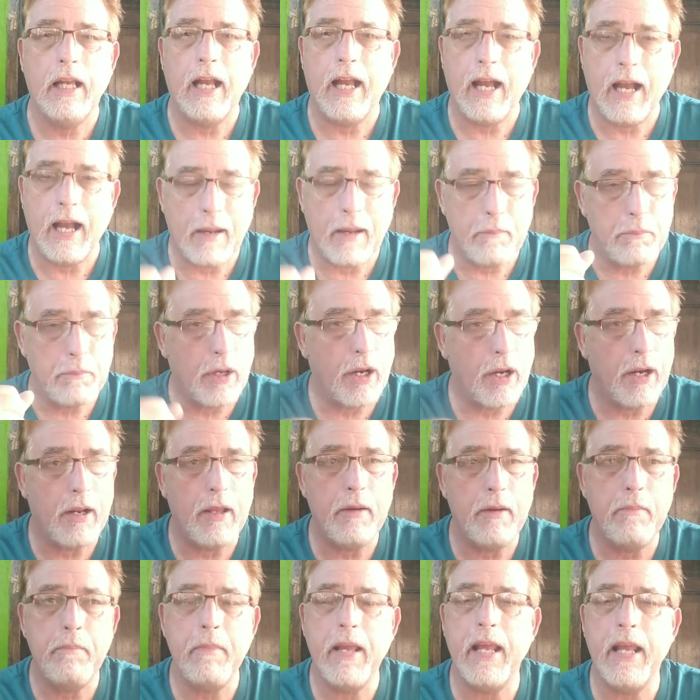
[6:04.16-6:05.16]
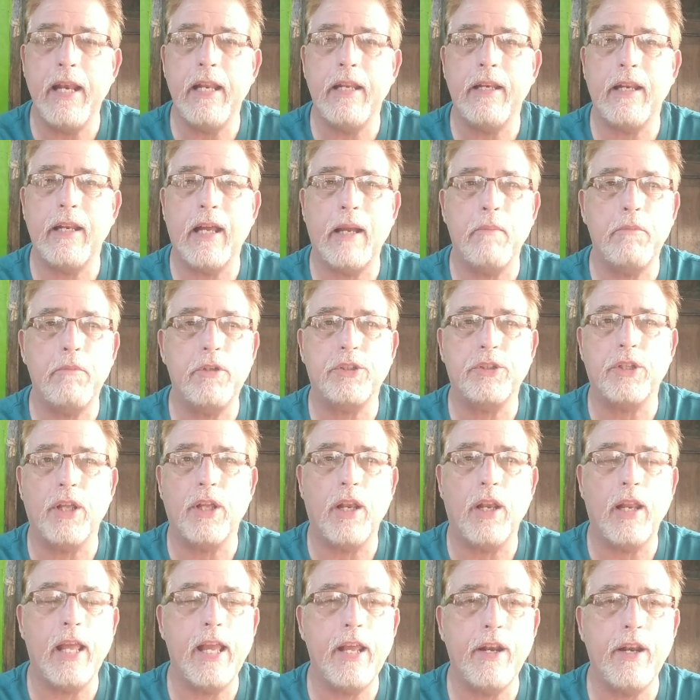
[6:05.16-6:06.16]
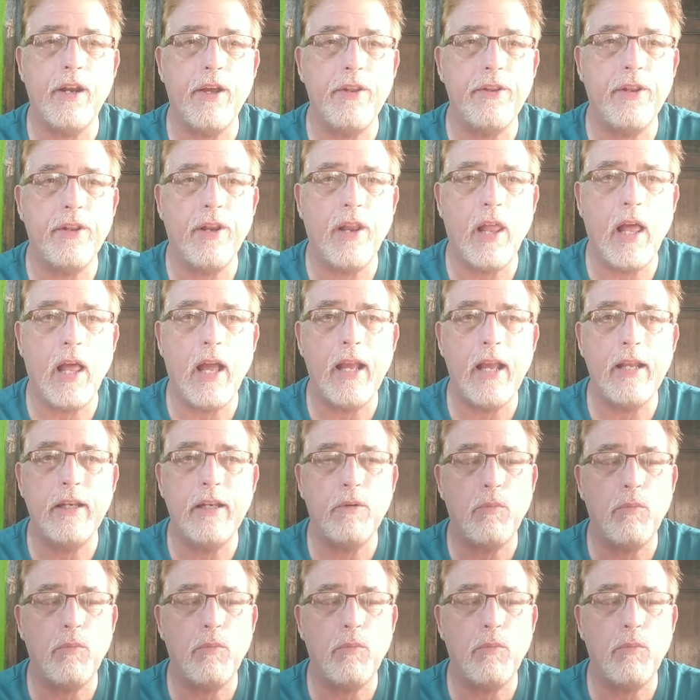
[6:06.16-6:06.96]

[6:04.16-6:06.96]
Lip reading: I'm going to admit it. I'm just going to lay it on the line.